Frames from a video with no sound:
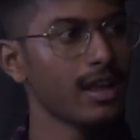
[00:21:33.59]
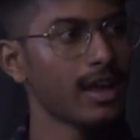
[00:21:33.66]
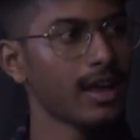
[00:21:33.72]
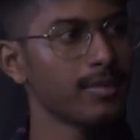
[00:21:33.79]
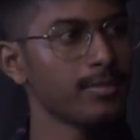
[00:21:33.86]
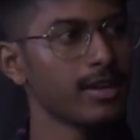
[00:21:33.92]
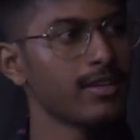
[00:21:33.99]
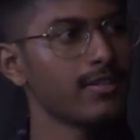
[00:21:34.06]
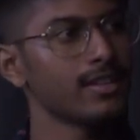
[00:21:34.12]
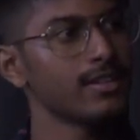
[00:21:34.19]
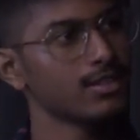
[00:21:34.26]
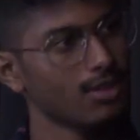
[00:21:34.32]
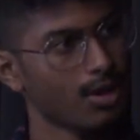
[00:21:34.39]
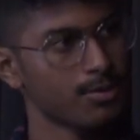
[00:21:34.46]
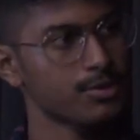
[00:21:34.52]
can be given
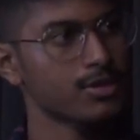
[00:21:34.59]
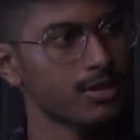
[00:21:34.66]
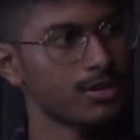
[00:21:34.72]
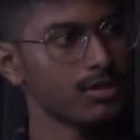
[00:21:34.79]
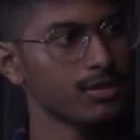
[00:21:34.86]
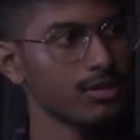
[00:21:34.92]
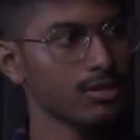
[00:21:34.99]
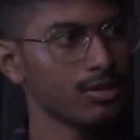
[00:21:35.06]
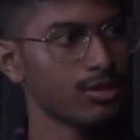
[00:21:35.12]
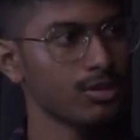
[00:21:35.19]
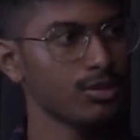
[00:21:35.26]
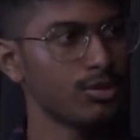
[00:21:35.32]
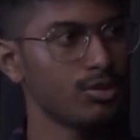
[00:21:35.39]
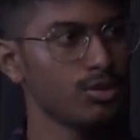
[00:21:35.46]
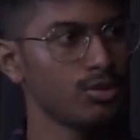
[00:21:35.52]
this option
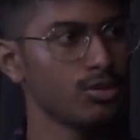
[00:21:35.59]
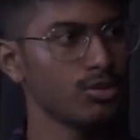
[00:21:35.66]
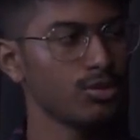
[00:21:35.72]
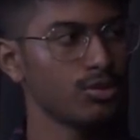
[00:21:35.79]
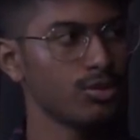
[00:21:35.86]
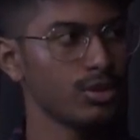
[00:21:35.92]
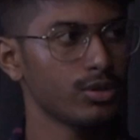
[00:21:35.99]
to,